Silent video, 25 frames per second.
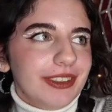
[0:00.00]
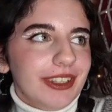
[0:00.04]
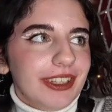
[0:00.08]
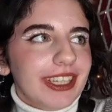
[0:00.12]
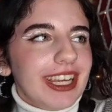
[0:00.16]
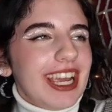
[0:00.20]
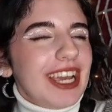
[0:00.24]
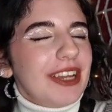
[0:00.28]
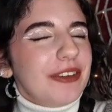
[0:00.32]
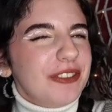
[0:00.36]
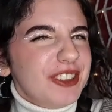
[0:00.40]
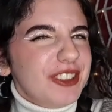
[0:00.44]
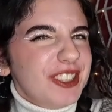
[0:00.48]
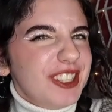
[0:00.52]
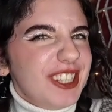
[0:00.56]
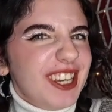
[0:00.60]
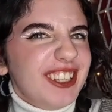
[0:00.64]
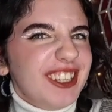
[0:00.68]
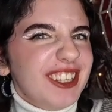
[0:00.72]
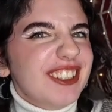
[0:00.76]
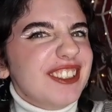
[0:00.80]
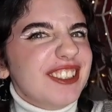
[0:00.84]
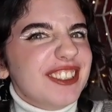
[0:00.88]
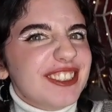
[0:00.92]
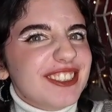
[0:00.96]
like advent
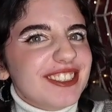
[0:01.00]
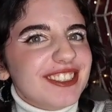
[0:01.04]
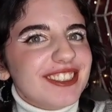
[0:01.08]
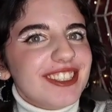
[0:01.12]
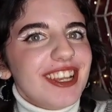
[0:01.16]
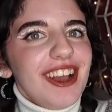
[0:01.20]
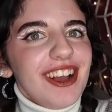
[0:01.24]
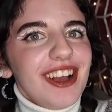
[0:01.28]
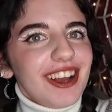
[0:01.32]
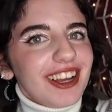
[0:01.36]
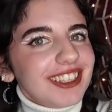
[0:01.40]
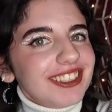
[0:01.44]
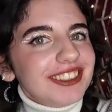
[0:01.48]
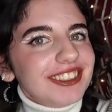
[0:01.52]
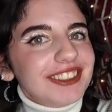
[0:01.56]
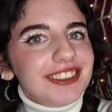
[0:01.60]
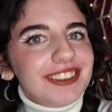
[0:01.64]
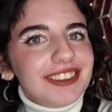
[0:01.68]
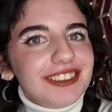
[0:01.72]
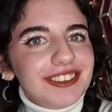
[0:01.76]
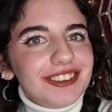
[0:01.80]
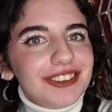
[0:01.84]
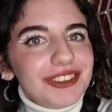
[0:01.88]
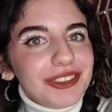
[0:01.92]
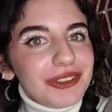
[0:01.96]
calendars, I can
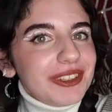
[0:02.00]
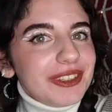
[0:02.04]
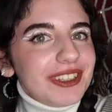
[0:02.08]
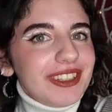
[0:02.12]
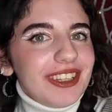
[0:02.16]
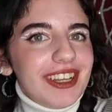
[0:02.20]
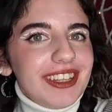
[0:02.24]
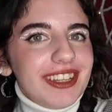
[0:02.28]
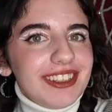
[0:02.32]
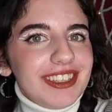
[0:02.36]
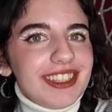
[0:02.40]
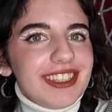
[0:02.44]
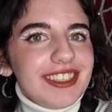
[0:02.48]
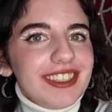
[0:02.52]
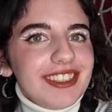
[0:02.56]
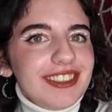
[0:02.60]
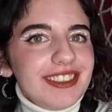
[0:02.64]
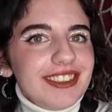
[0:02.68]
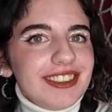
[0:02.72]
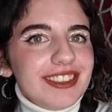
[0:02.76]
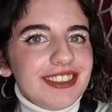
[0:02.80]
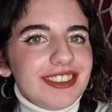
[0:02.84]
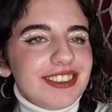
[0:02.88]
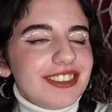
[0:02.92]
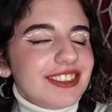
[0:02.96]
do it like
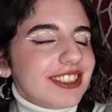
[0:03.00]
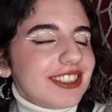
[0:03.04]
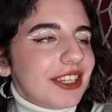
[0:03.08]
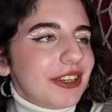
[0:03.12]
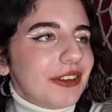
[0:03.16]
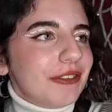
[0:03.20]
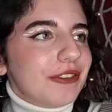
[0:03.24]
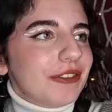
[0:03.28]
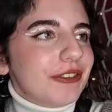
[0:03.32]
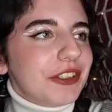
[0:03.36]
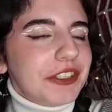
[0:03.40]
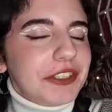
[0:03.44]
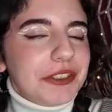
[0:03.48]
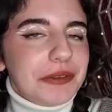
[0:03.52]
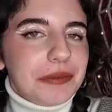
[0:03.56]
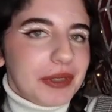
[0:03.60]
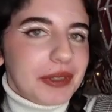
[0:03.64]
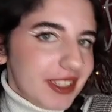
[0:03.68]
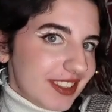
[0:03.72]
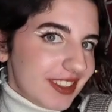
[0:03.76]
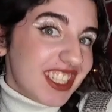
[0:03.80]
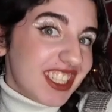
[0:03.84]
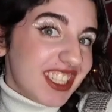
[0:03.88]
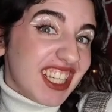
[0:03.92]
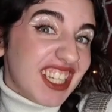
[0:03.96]
this instead of just
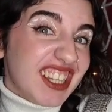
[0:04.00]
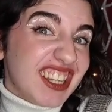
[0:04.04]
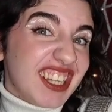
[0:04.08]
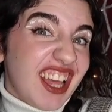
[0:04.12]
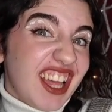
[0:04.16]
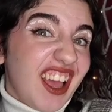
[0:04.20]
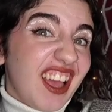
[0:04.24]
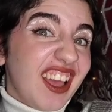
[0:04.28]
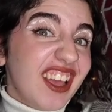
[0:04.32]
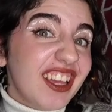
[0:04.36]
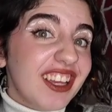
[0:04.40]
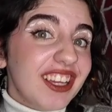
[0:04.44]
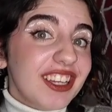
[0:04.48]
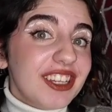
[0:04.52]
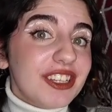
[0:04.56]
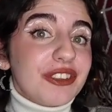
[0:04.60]
me sitting there.